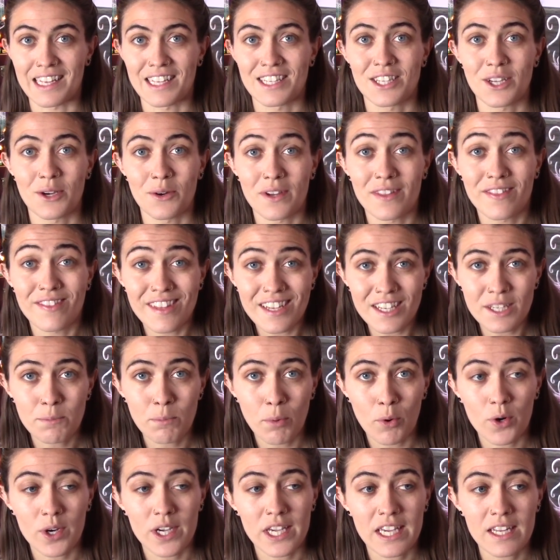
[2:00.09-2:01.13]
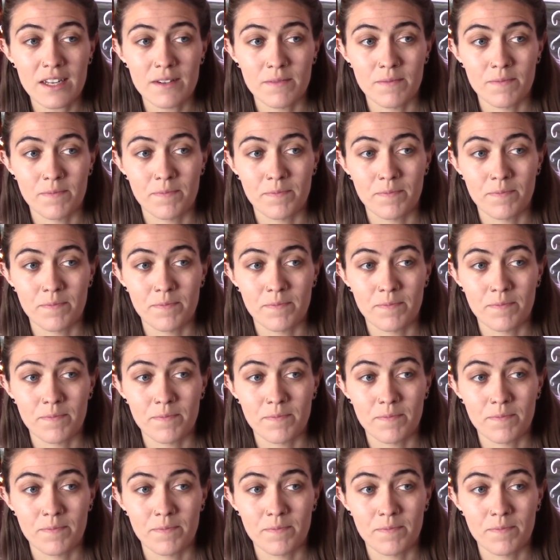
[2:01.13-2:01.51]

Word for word: So at this point,